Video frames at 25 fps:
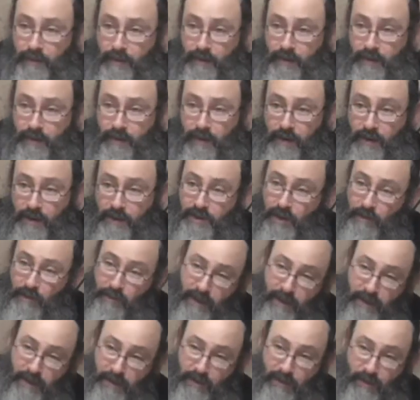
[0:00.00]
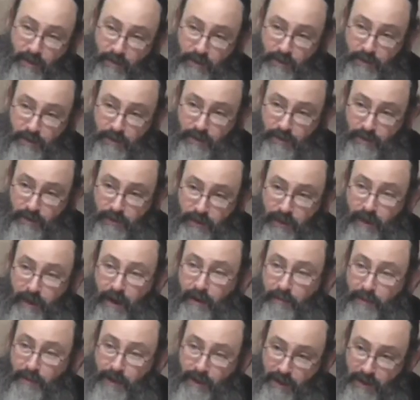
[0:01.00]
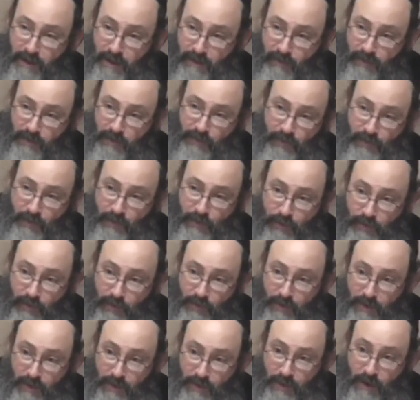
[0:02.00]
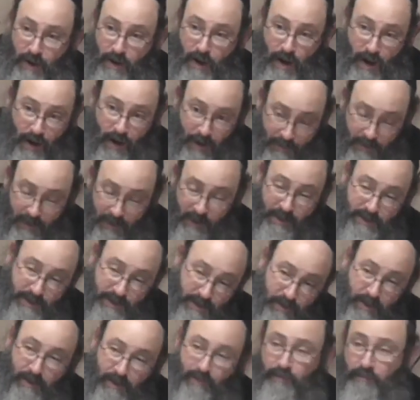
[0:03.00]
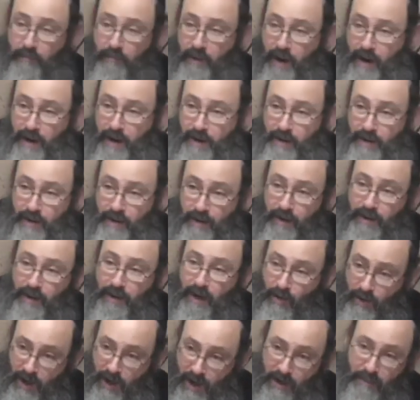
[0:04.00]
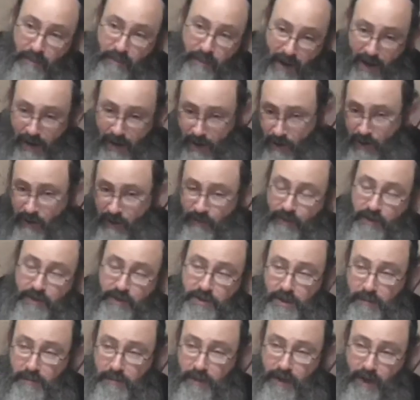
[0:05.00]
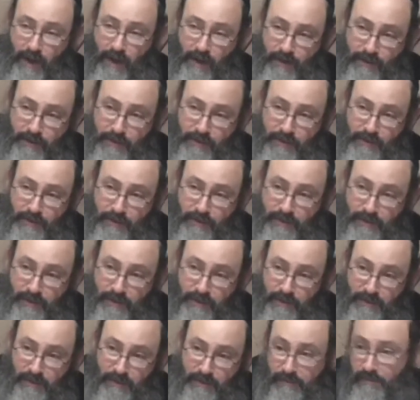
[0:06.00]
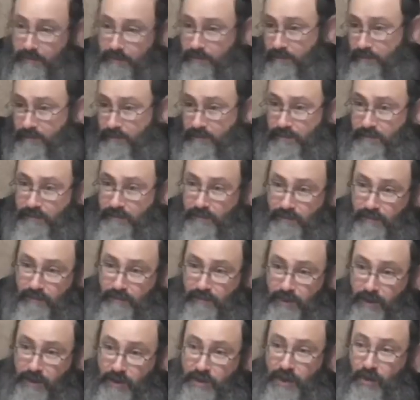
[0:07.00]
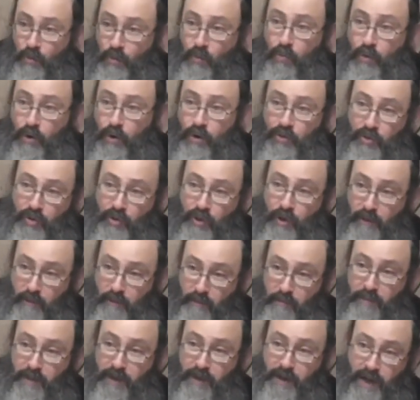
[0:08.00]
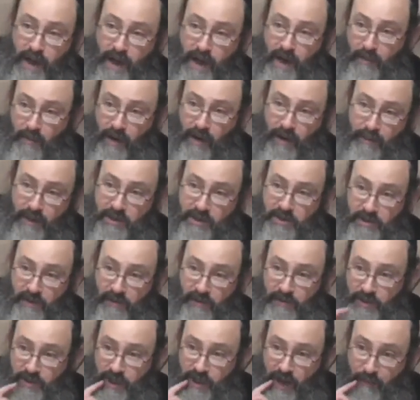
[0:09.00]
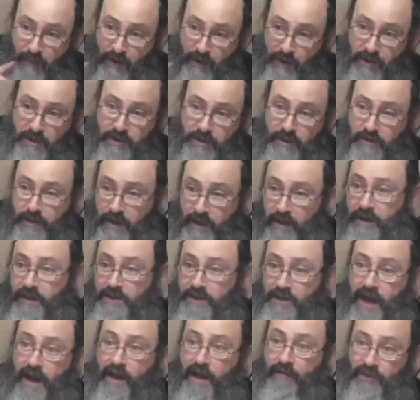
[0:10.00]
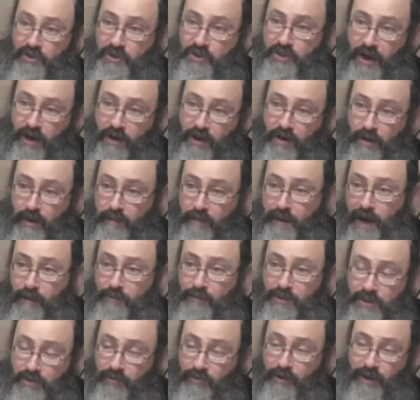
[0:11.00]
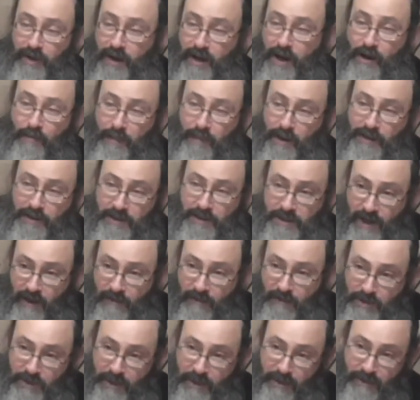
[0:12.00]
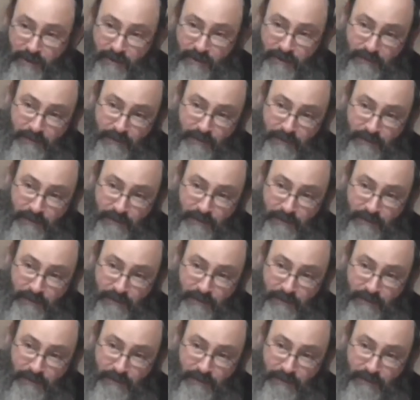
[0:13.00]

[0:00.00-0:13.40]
right? So I'll make a deal with you. Yeah, I'm going to give this to you. I'm going to ask you to give it back. And then I'll get it back and I'll give it to somebody else. Isn't it worth me getting my mitzvah of shtei matanos than this half shekel? I mean, how much do you really care about this half shekel?